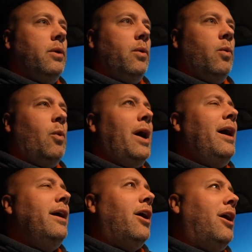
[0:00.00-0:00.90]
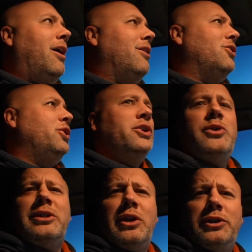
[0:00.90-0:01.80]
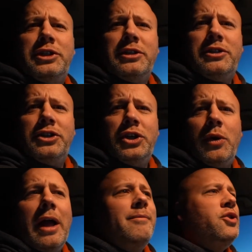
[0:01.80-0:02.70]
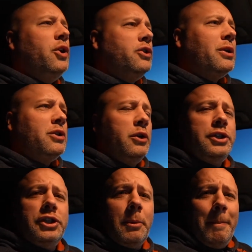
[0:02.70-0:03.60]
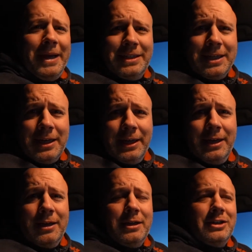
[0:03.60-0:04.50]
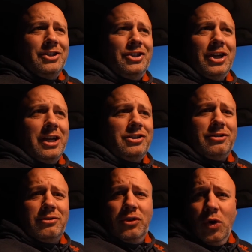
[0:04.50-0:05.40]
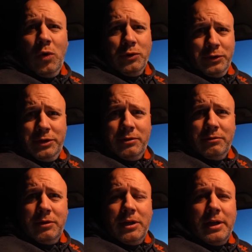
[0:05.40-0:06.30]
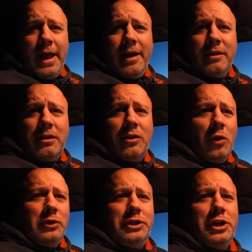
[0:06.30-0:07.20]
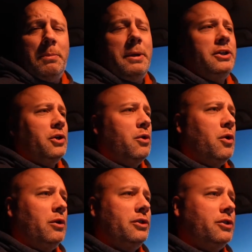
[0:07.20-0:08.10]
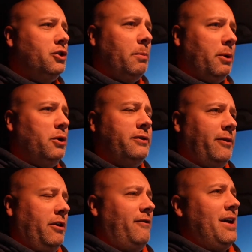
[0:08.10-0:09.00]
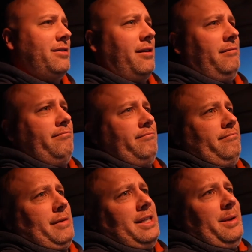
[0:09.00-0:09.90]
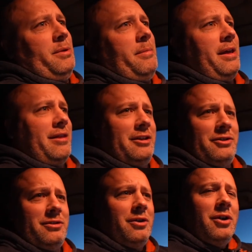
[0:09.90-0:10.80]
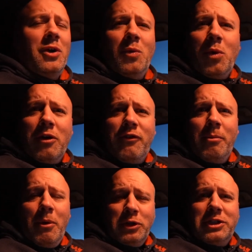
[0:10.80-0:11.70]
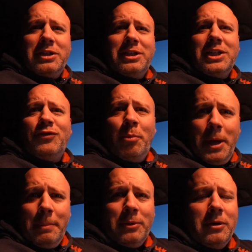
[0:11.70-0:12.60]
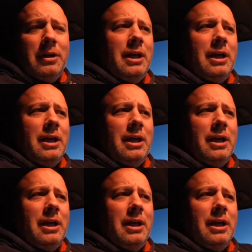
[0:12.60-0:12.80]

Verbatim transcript: why are New Year's resolutions a joke? Uh, New Year's resolutions are basically just goals. And goals shouldn't be a joke. Goals are super useful. In fact, they they seem to make things work for most successful people.